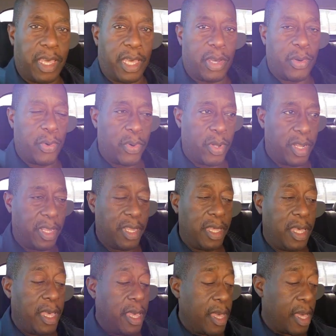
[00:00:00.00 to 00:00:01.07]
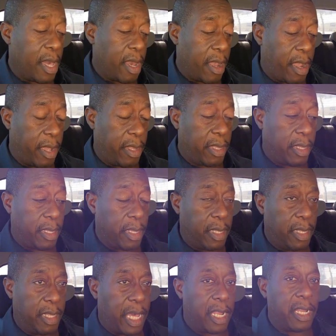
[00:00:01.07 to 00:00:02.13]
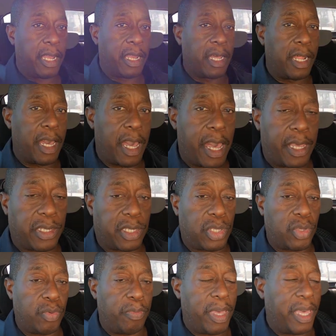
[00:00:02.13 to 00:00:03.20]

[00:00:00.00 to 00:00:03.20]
Okay, cool. Alright, then they're gonna ask you